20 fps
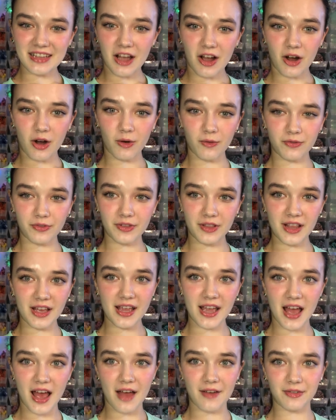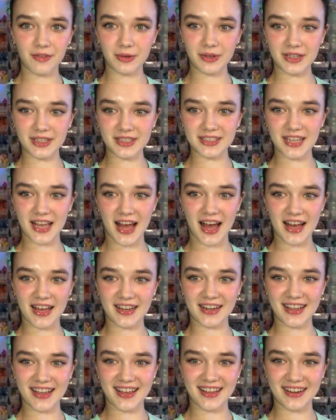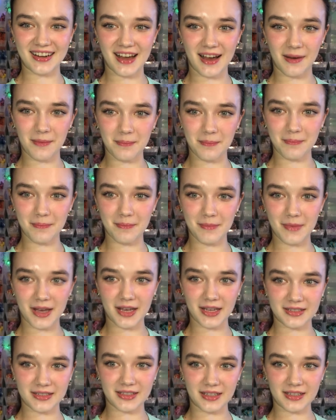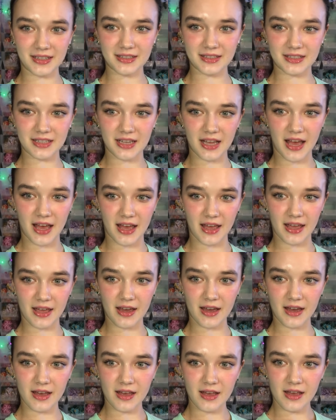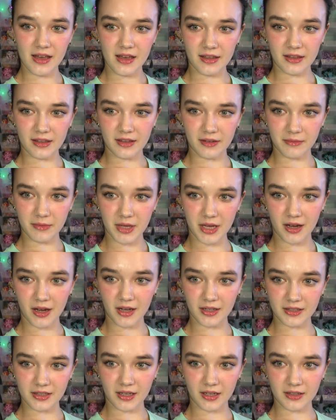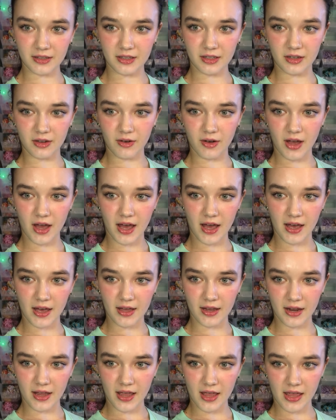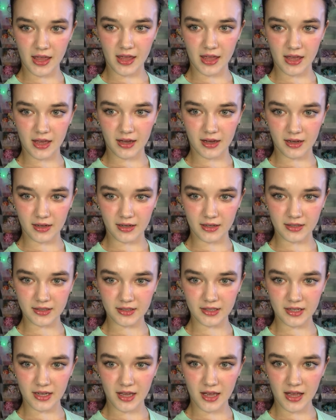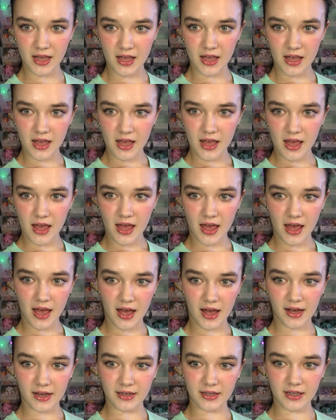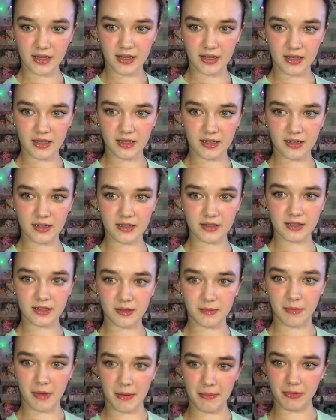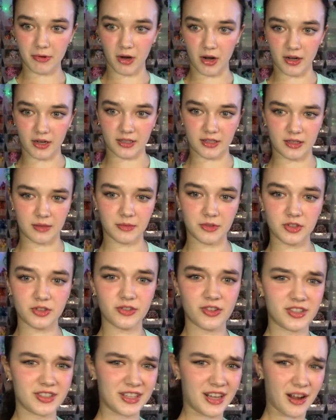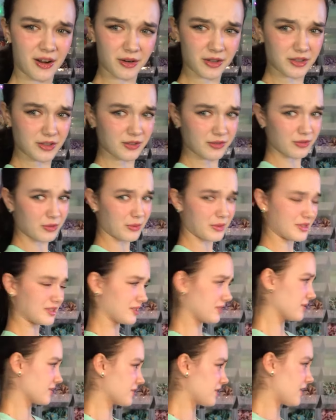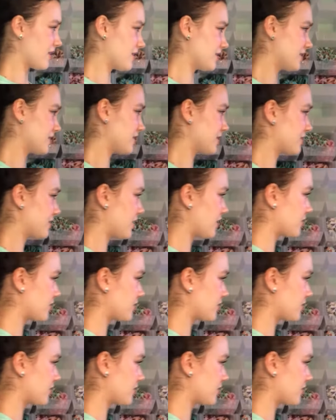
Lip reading: Hopefully everyone has had an amazing day. Give me a hot second to go ahead and add in some of my products. And I'm just realizing how our 2-for-1 deal is not on the TikTok